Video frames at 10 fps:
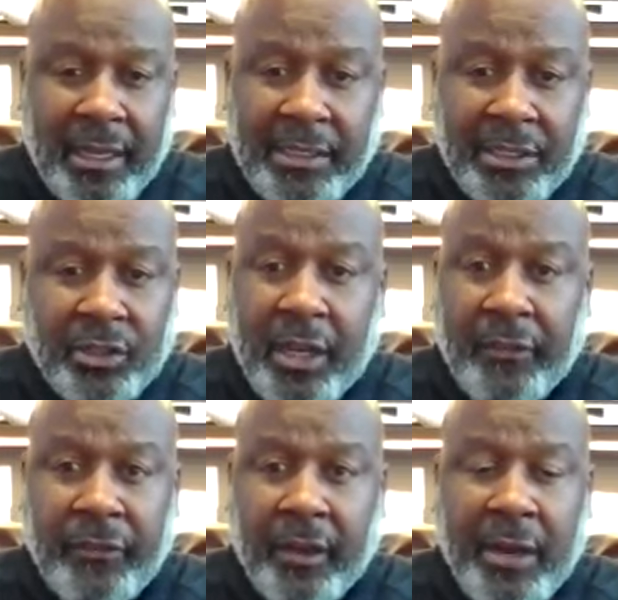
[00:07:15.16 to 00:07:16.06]
I just try
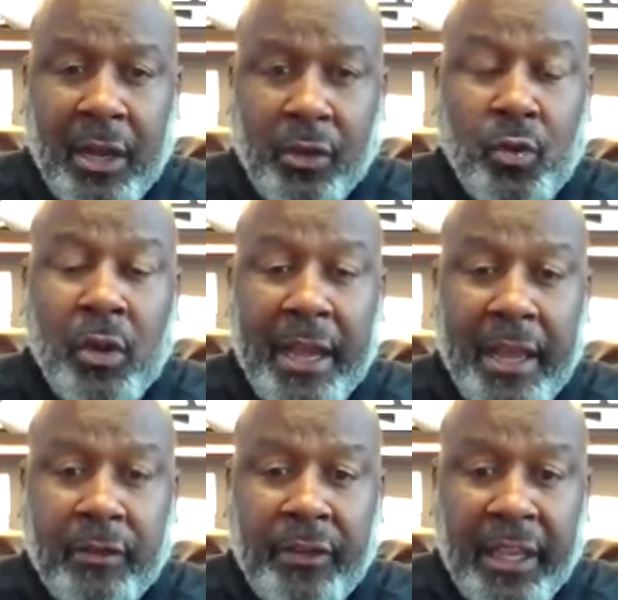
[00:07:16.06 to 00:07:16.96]
to figure out who I
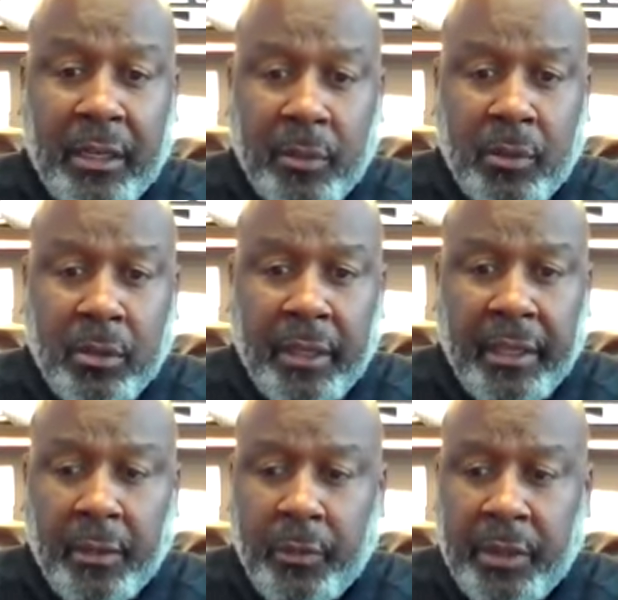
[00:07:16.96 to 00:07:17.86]
have available,
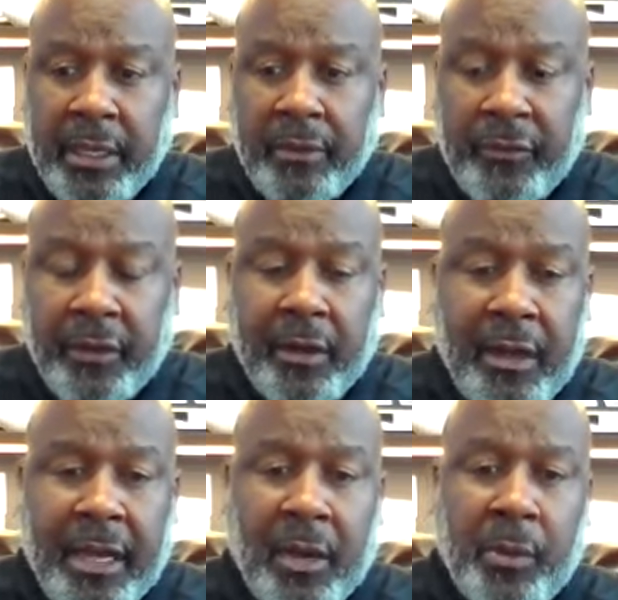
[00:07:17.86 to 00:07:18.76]
and then we kind of figure
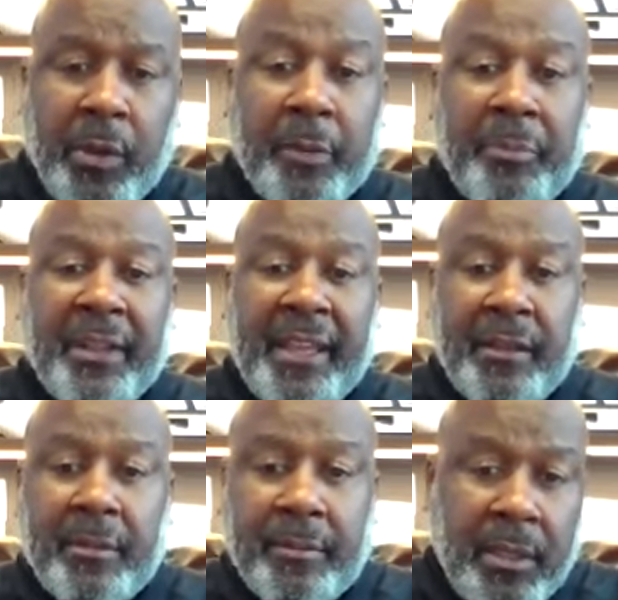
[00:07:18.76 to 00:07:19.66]
out how we want to play
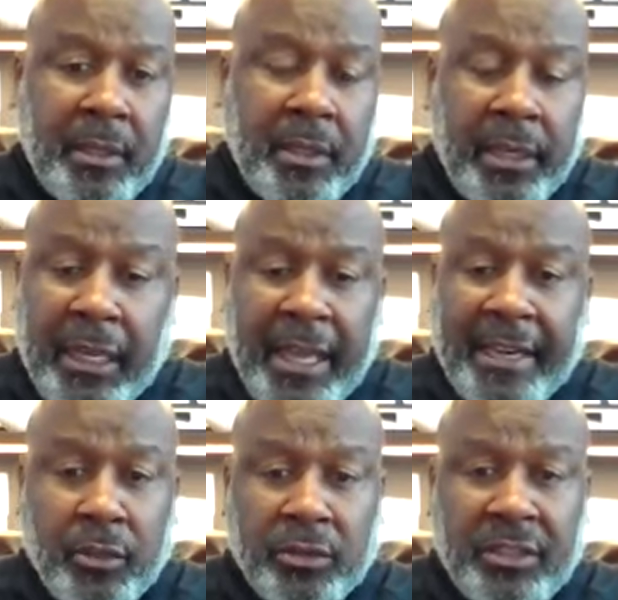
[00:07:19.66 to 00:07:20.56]
them. And a lot
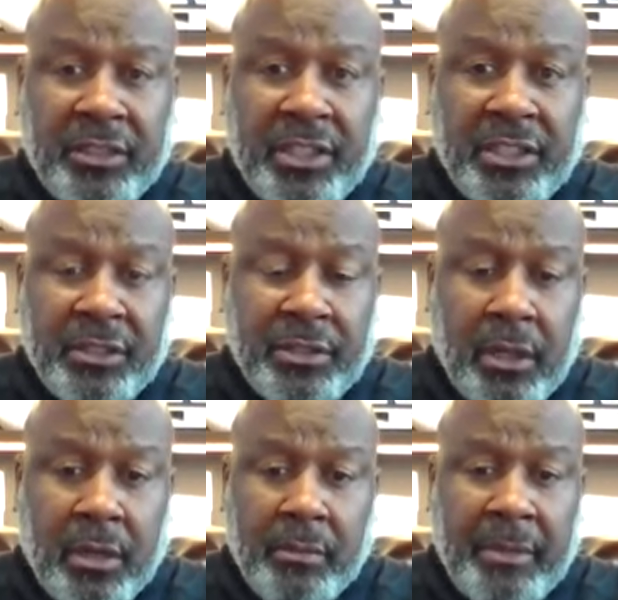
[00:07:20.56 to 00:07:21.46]
of those decisions
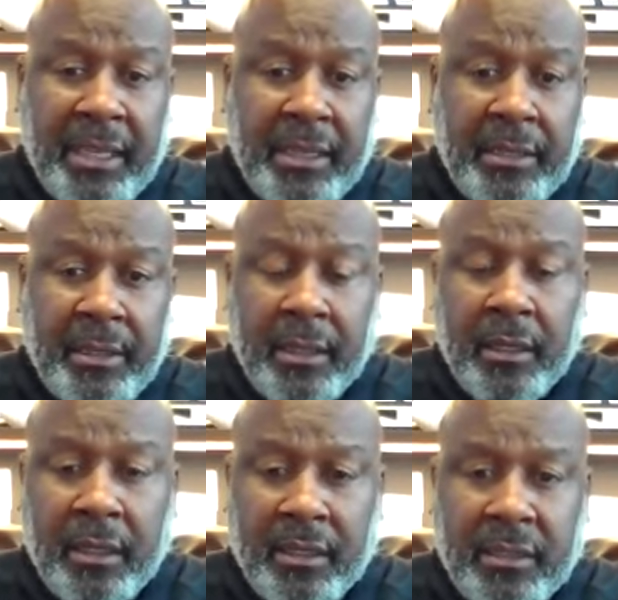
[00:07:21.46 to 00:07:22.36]
aren't made
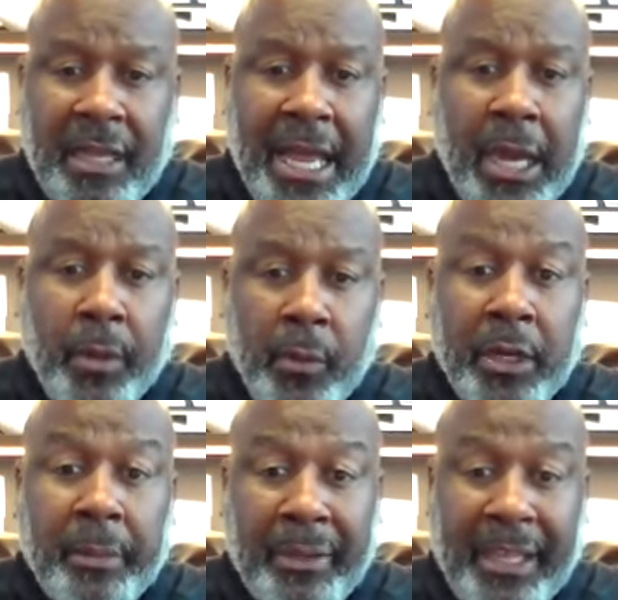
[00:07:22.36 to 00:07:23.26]
as to how we
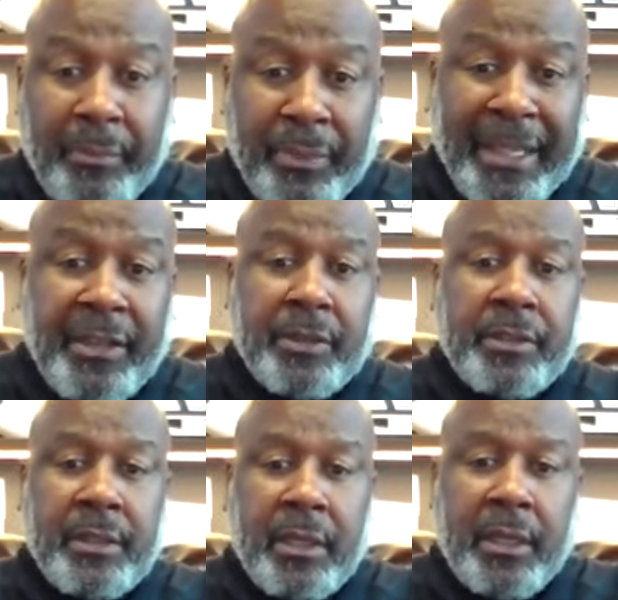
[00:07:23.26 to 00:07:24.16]
want to play
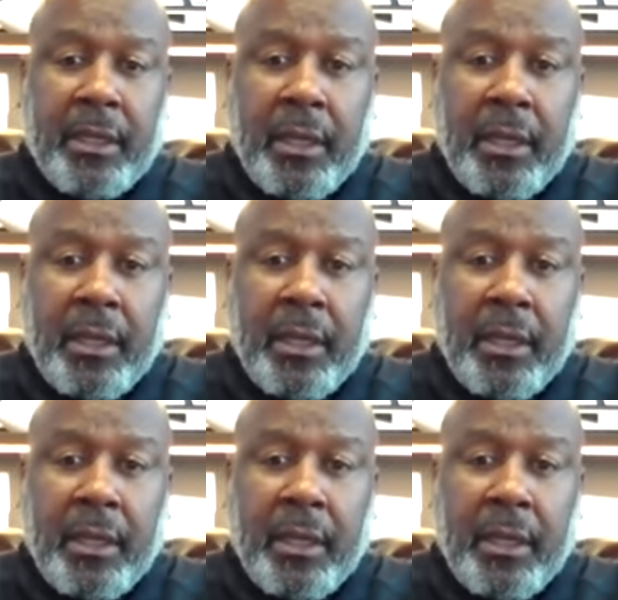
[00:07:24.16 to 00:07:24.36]
players